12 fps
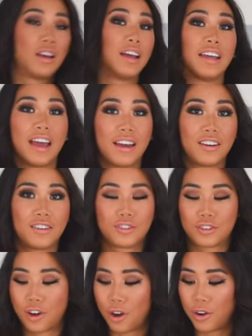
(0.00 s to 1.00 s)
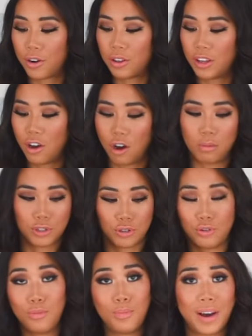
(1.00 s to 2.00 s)
Again, totally
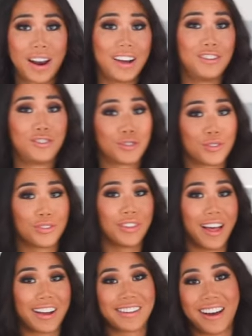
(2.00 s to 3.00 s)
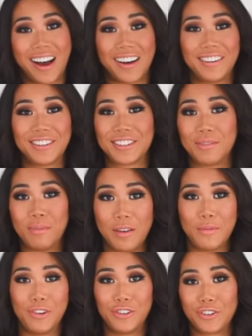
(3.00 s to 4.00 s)
optional, but I do like to add some
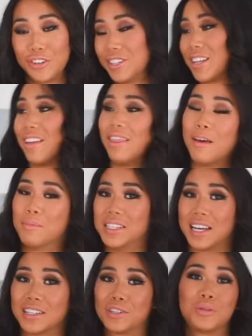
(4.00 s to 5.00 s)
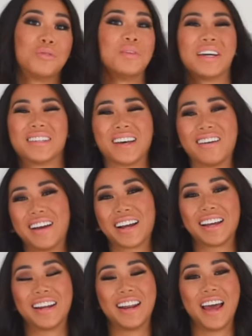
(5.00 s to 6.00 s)
lemon juice and lemon zest to it because I
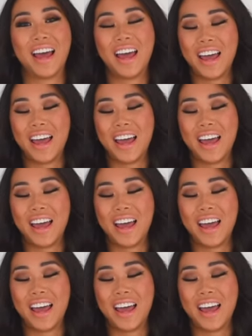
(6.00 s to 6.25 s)
reckon